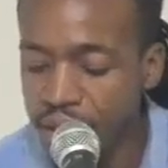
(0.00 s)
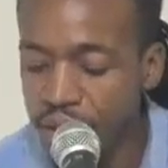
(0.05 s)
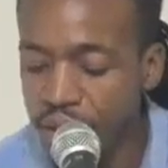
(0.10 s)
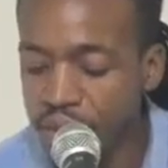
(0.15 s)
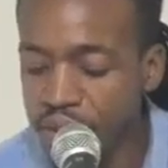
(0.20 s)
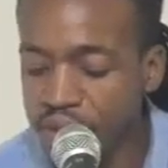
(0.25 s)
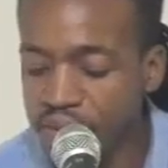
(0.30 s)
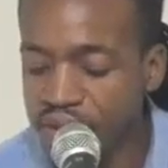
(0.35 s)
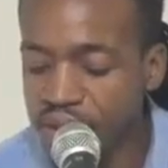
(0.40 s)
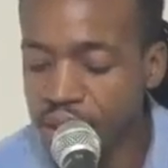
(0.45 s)

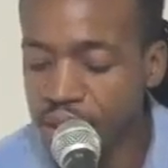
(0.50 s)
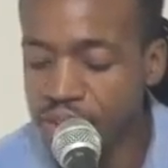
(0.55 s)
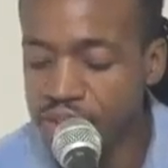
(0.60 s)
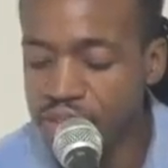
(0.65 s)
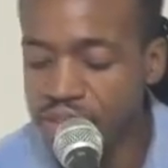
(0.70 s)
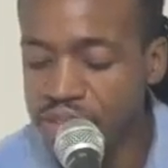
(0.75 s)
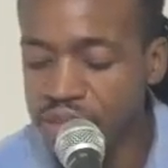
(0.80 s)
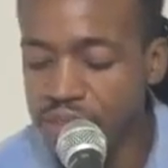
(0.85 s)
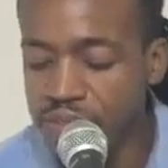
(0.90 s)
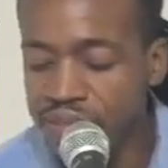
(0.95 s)
where there are
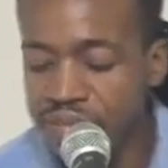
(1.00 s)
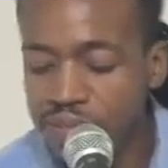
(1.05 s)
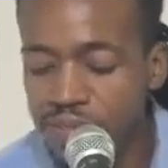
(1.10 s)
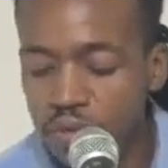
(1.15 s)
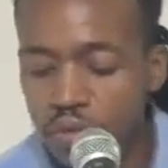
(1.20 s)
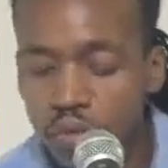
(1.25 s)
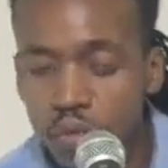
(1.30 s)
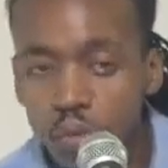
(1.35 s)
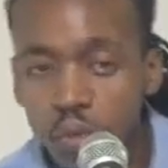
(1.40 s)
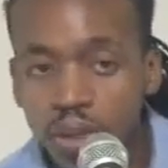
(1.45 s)
some people
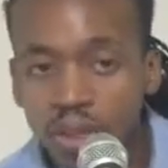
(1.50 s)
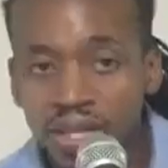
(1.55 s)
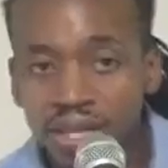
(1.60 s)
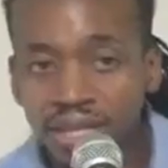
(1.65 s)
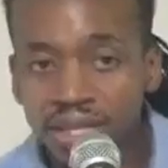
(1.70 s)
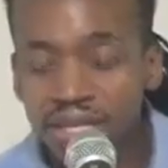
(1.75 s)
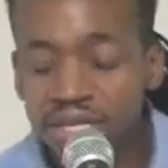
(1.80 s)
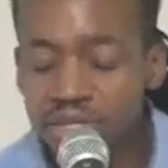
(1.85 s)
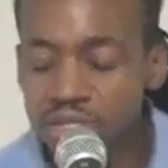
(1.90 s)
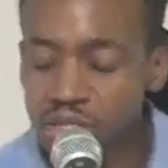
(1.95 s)
who
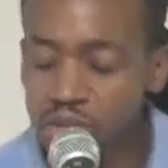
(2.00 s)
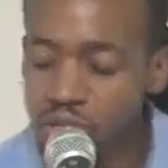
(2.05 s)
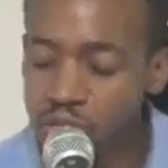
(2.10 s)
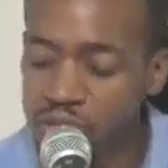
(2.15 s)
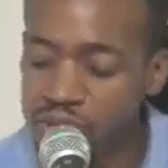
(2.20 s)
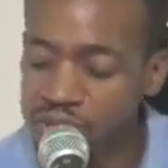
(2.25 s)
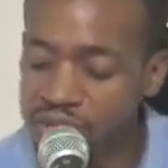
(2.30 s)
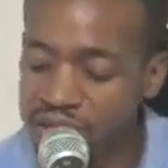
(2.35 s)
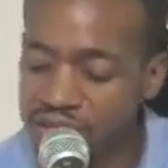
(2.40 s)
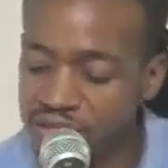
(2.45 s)
willingly choose
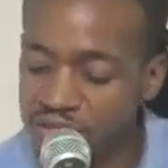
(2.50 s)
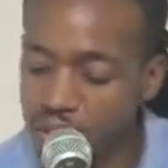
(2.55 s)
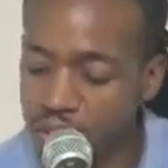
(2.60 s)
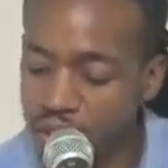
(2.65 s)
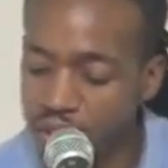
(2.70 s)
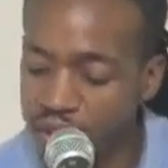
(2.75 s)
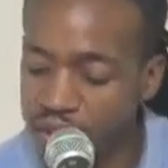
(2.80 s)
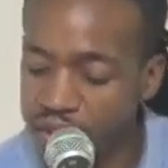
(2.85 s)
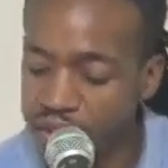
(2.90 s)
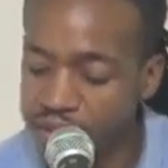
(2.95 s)
sex
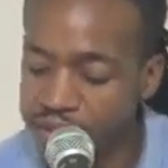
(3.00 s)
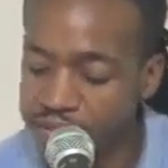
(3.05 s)
work,